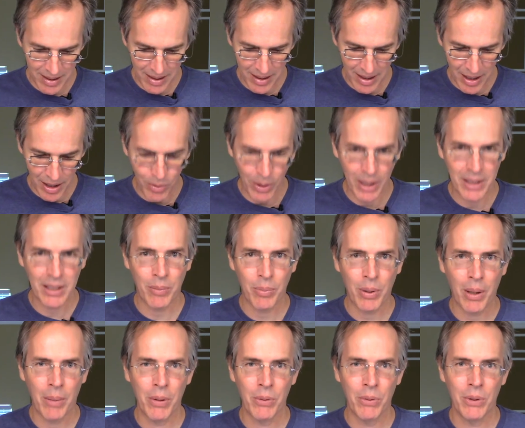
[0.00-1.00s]
Otherwise, I
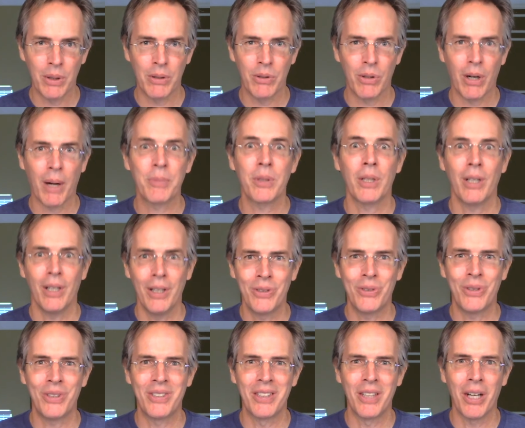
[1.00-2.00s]
probably would have dropped
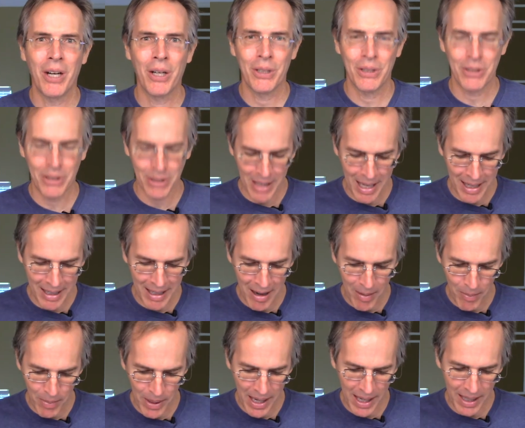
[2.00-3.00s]
hundreds of dollars on that
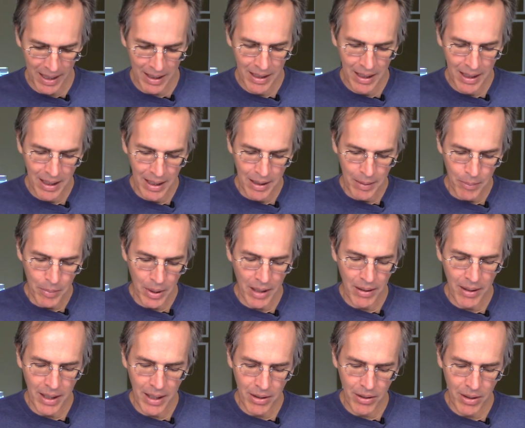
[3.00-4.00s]
campaign. But uh,
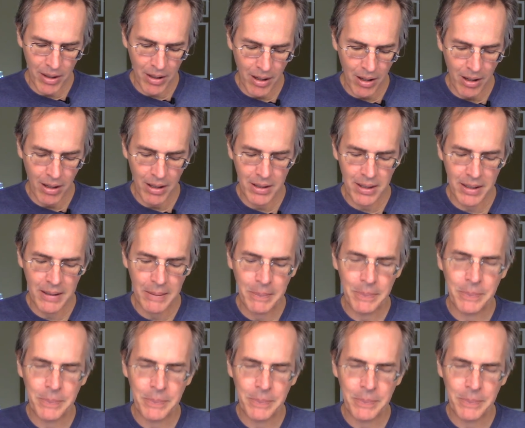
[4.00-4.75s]
here are the cards.